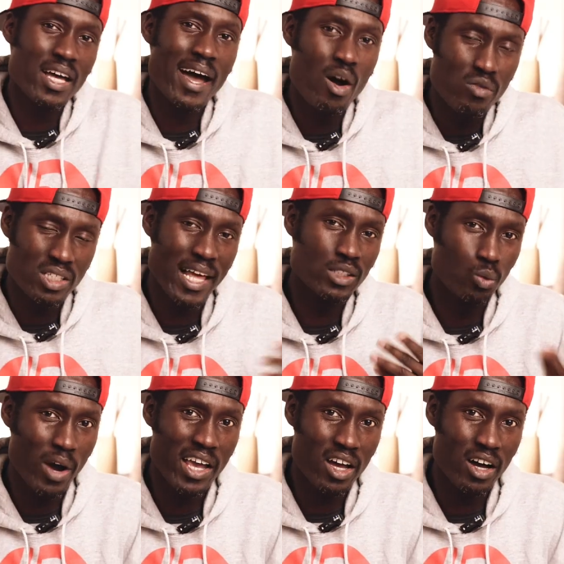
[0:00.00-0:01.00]
guy obviously likes
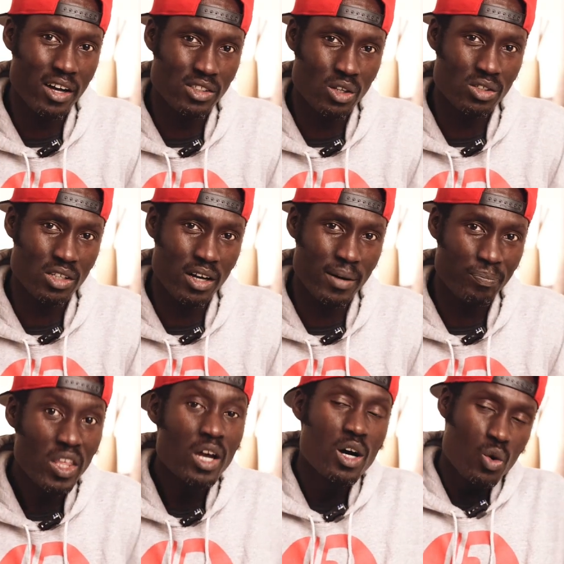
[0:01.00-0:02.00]
white cars, because
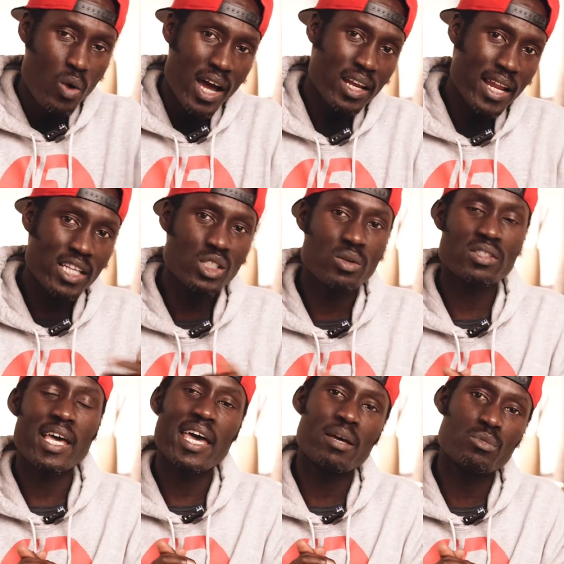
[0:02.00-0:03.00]
right next to his
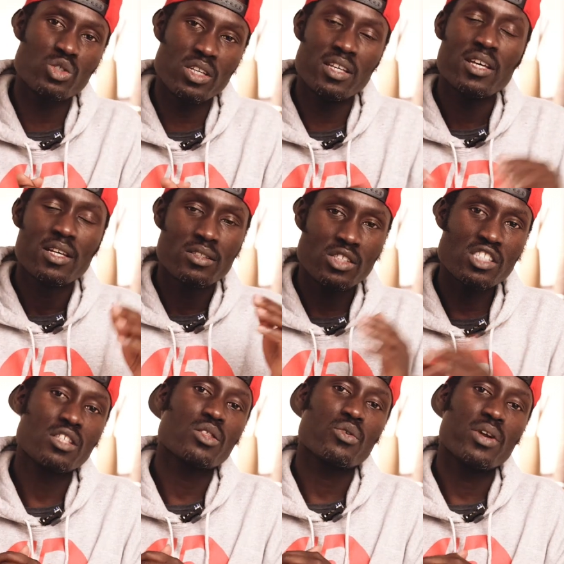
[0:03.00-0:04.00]
AMG
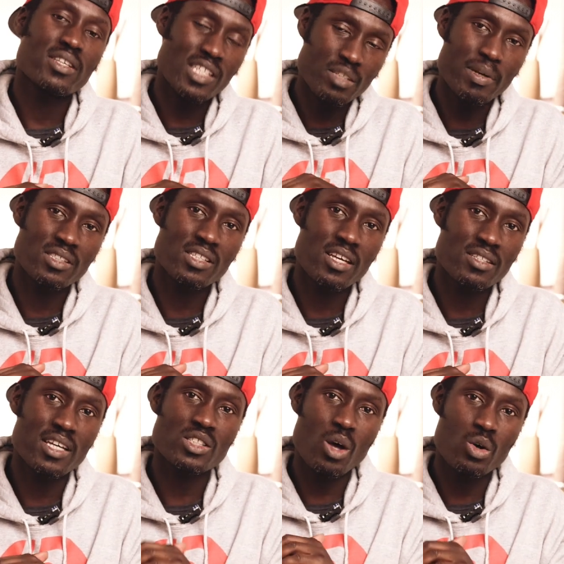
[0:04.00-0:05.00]
GT3
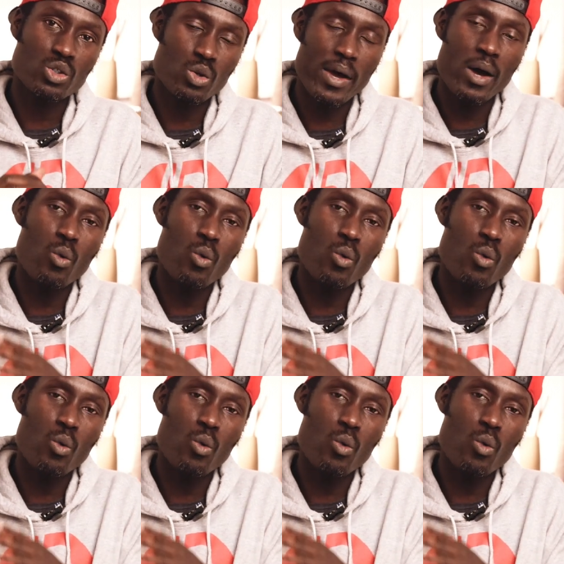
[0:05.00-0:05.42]
6x6 is also a